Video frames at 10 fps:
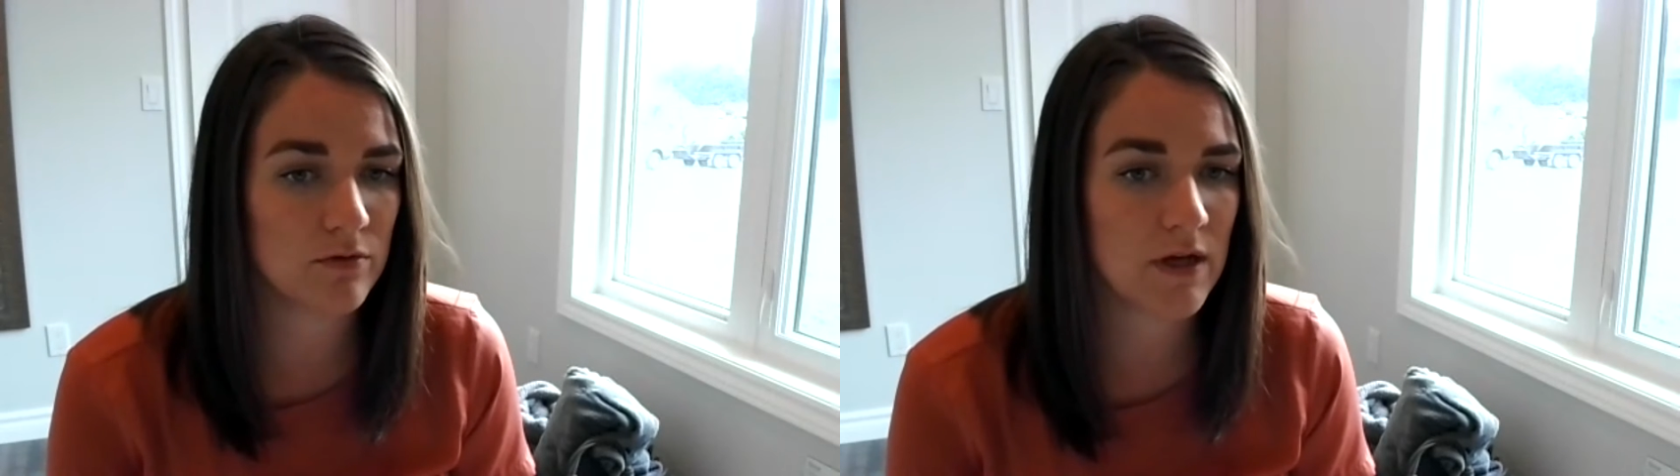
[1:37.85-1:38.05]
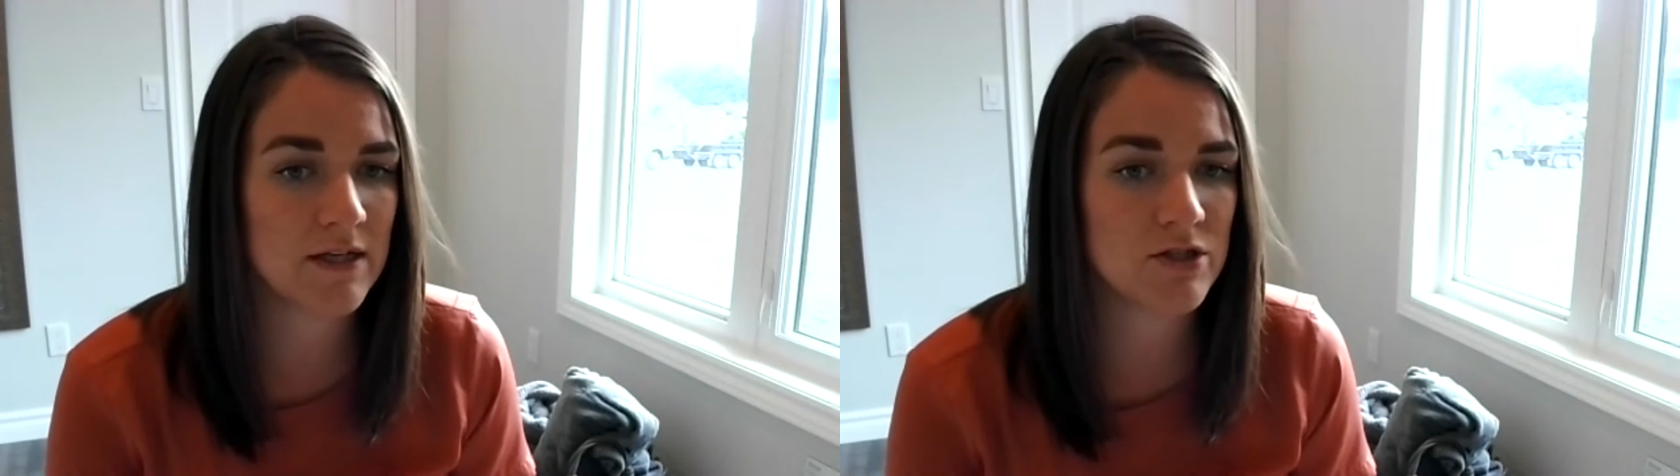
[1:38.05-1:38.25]

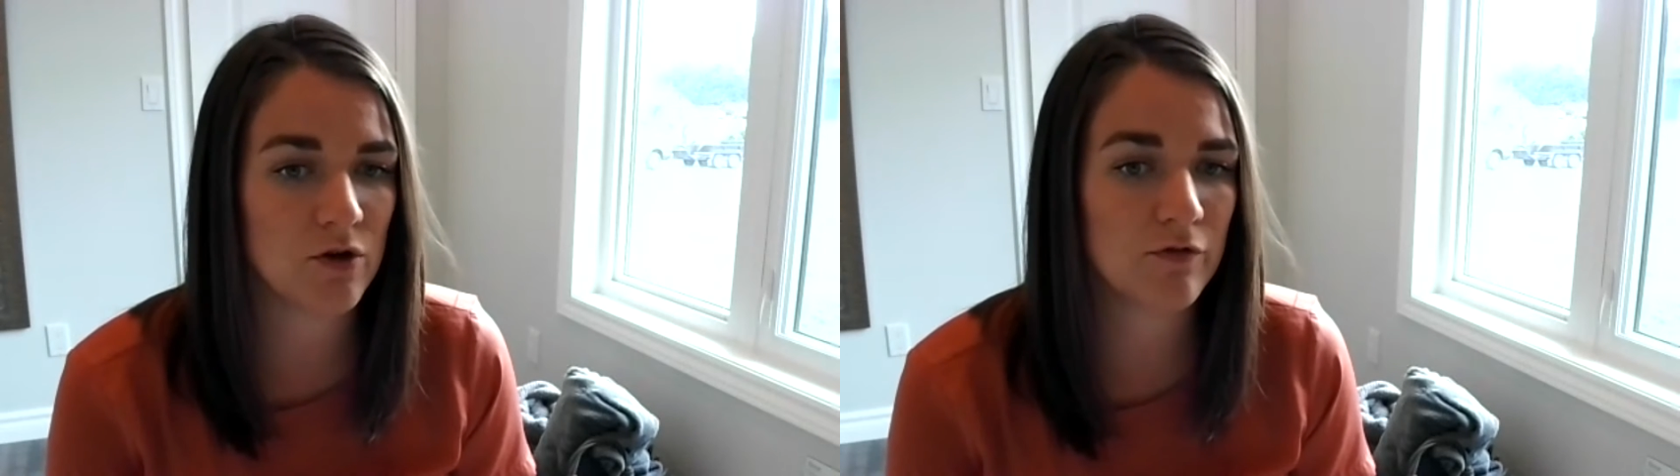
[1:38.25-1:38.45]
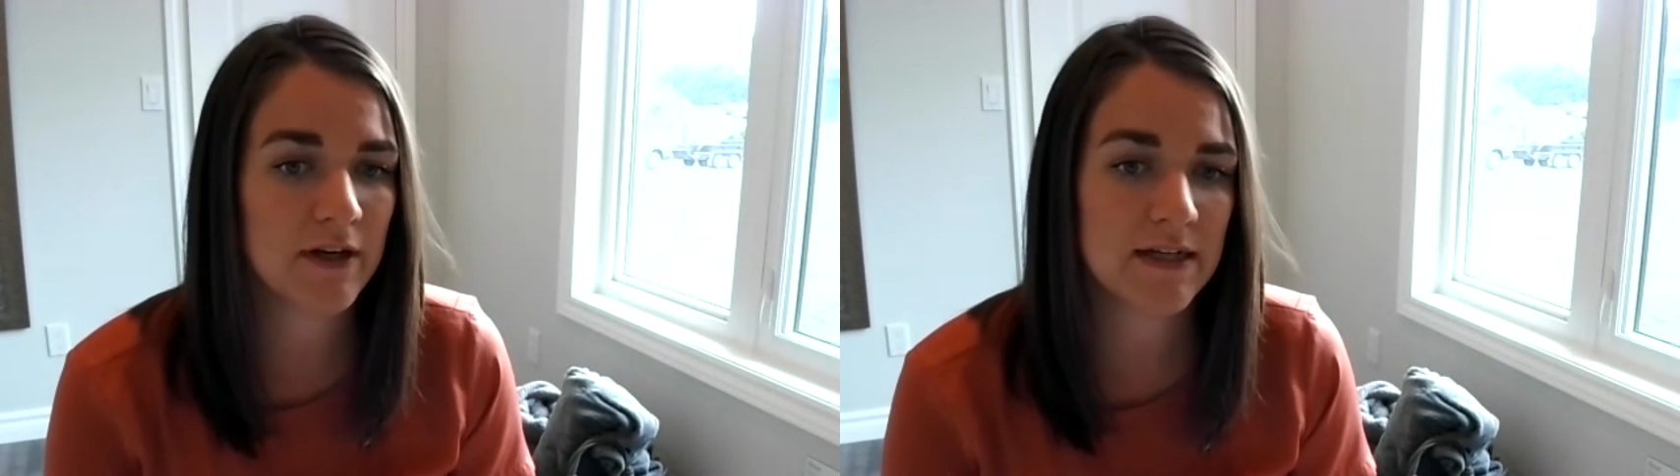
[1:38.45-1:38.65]
And don't
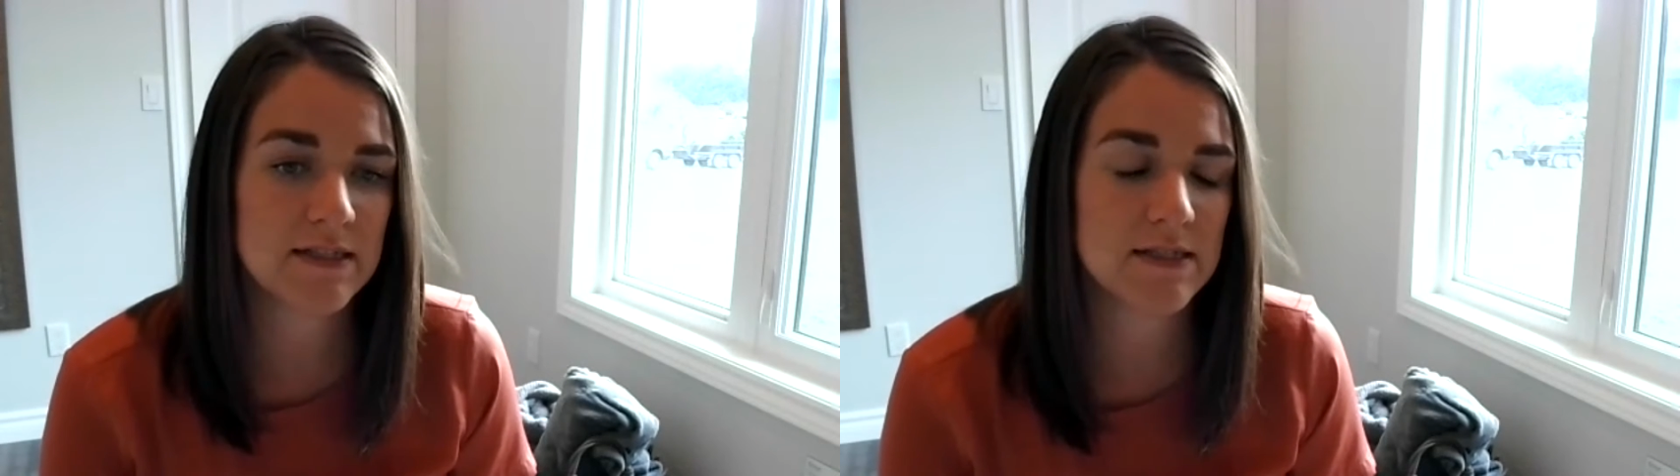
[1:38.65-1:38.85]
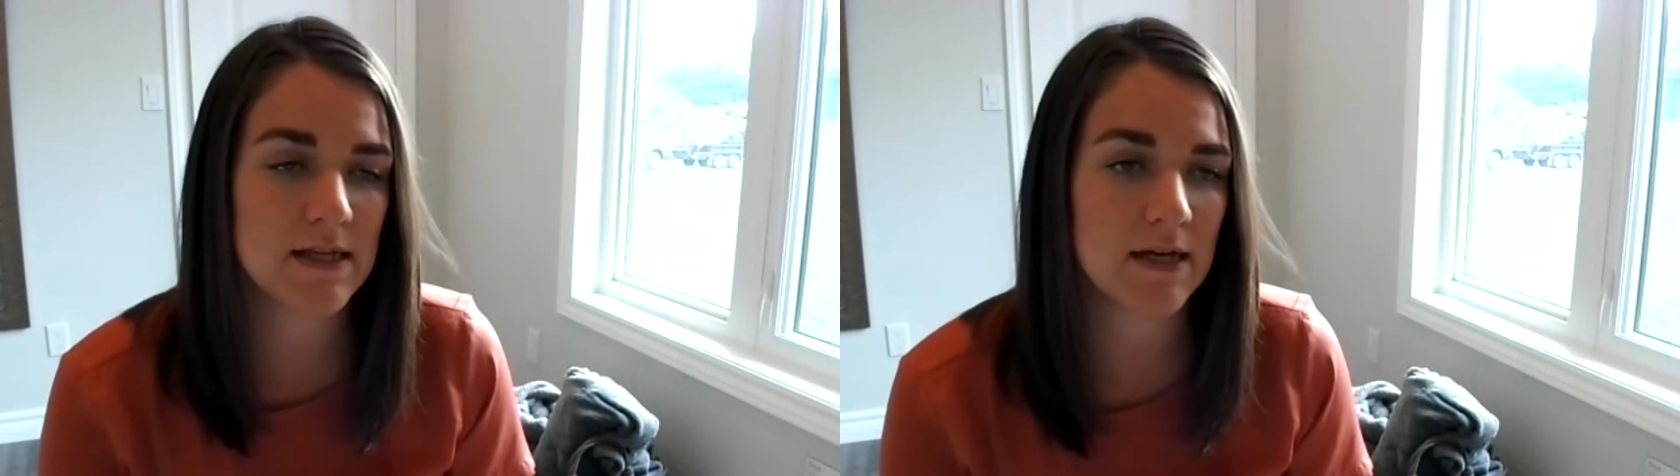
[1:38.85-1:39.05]
forget to
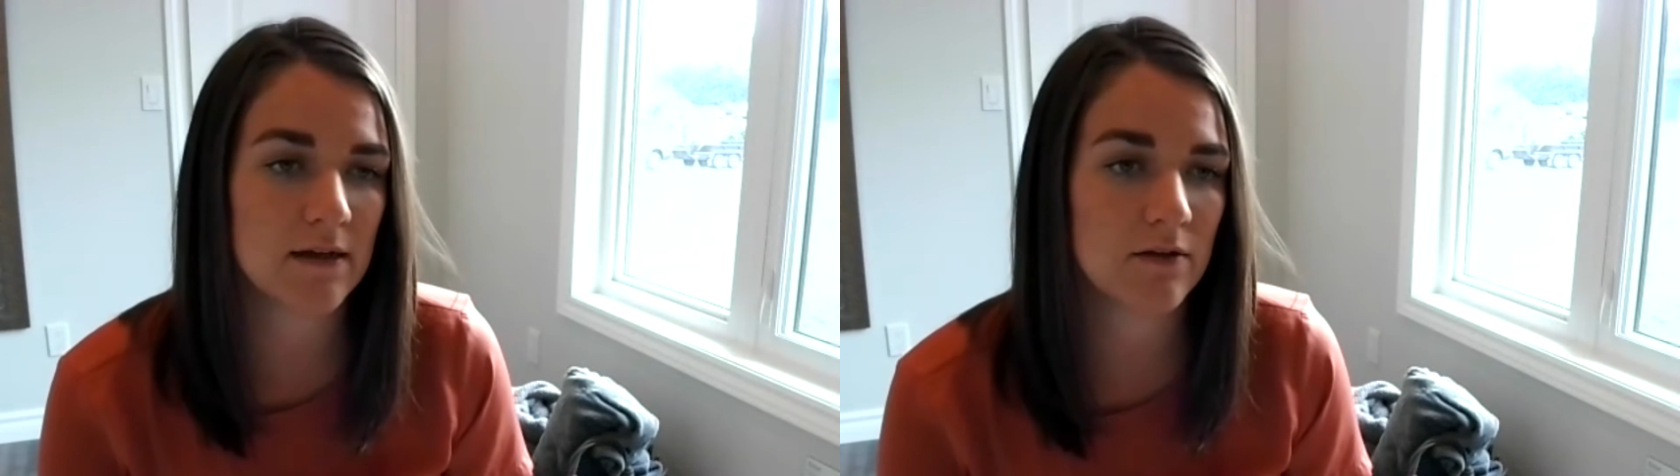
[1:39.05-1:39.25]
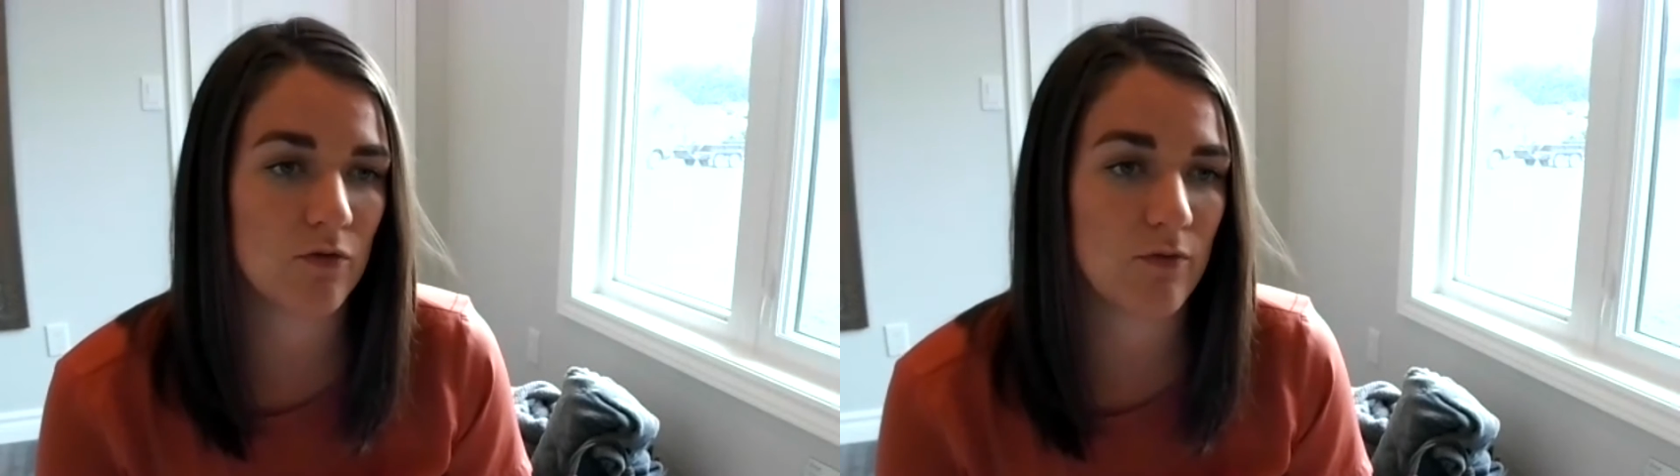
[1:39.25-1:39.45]

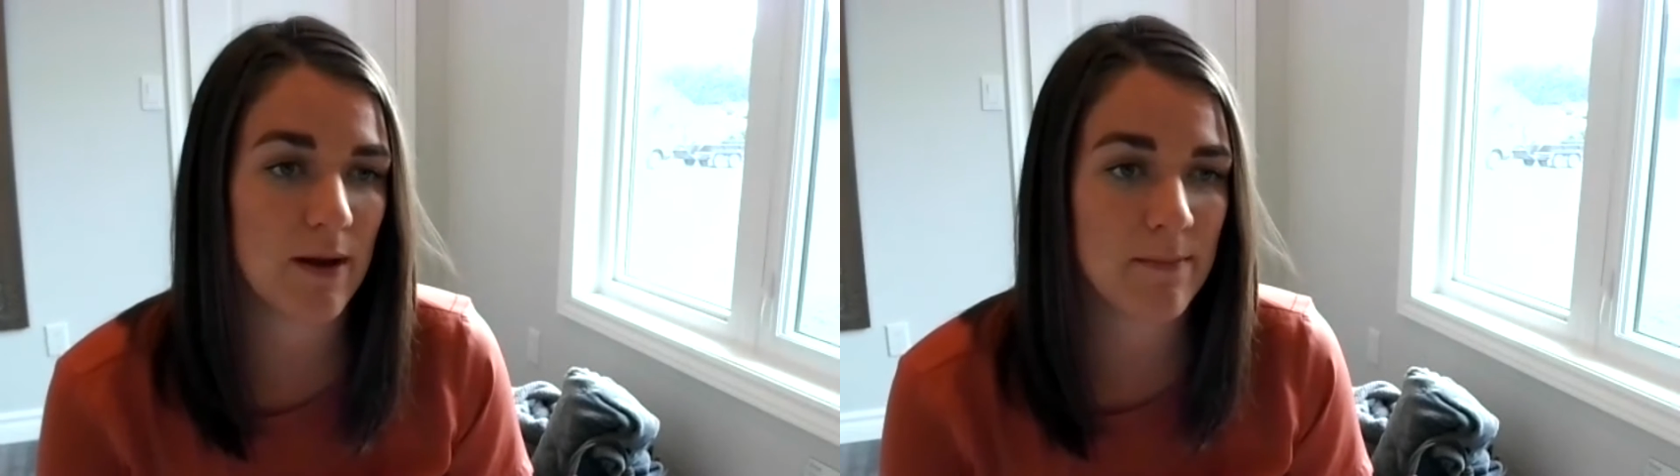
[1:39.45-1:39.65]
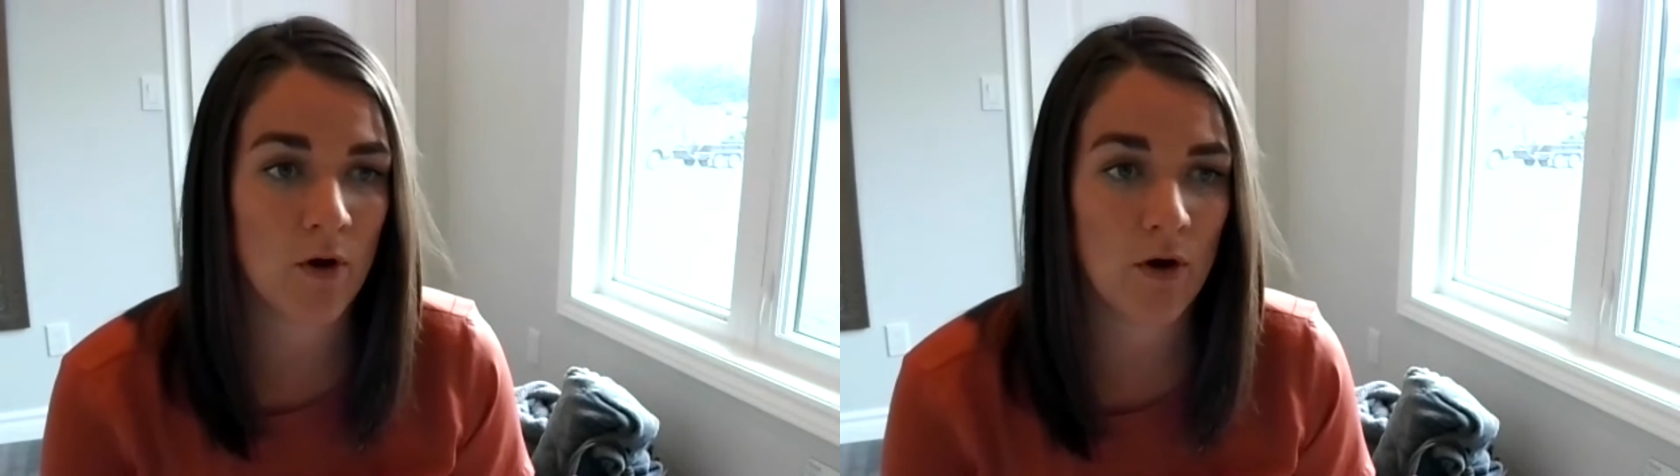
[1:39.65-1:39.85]
select the
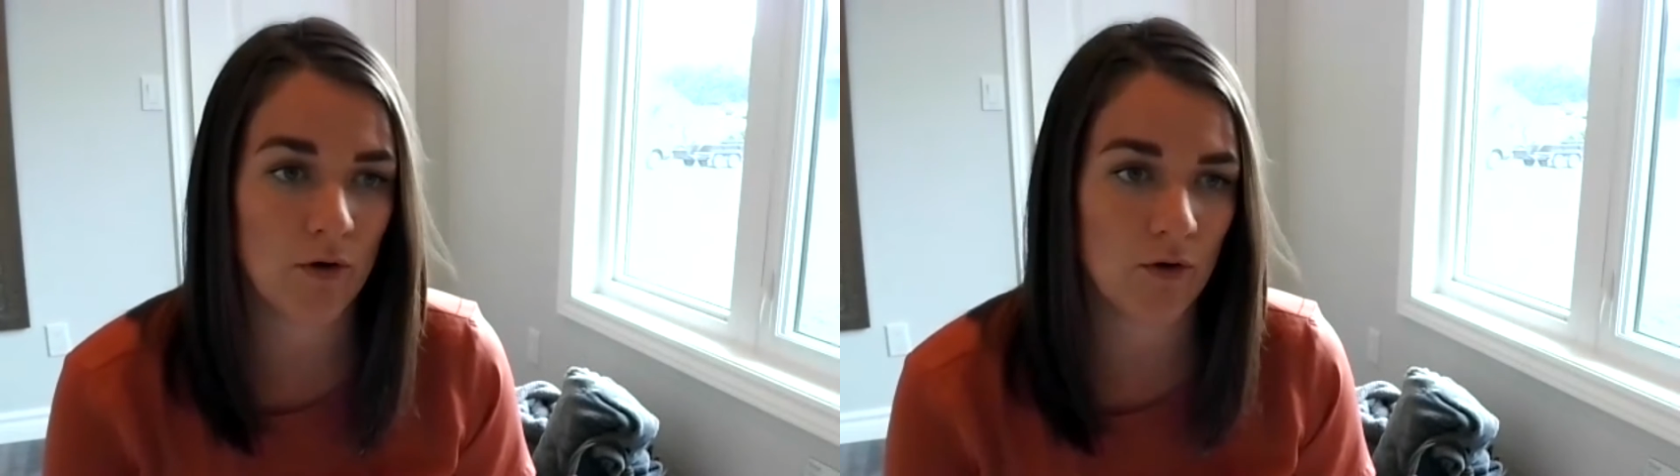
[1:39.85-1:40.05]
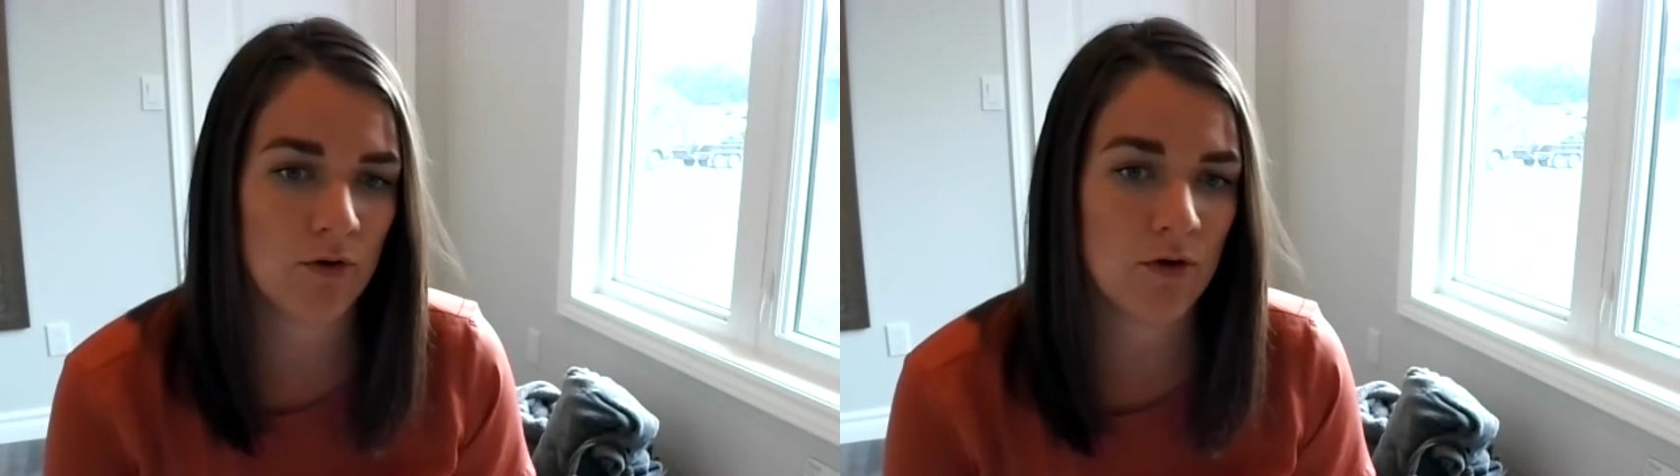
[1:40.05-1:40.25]
right
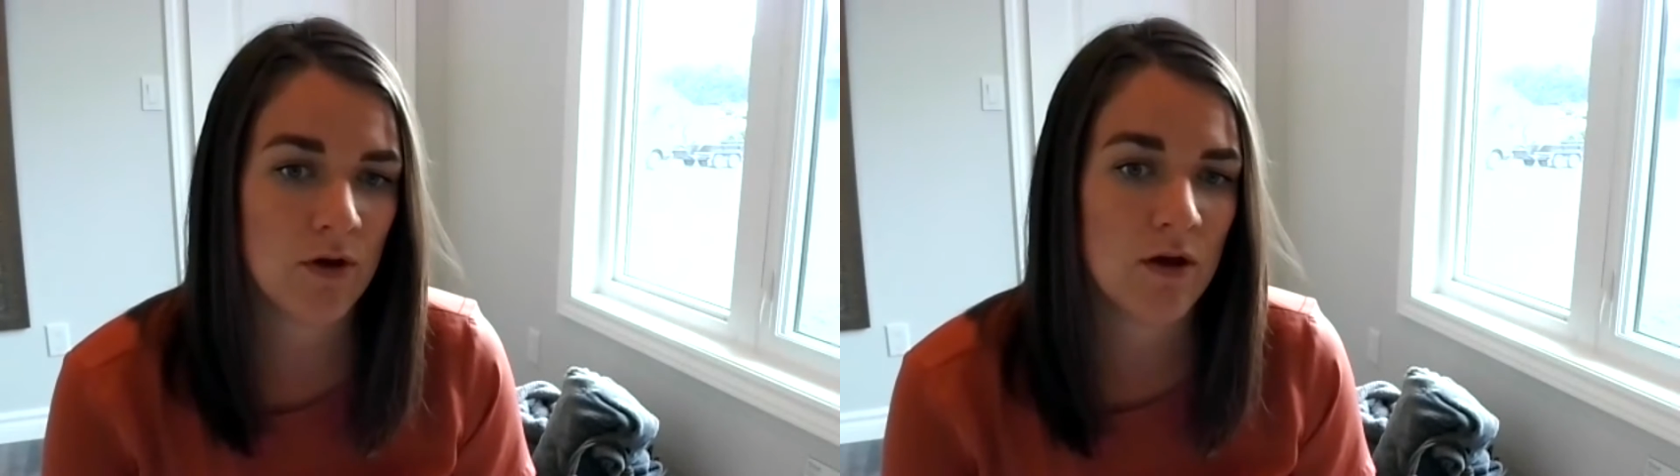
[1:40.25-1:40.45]
model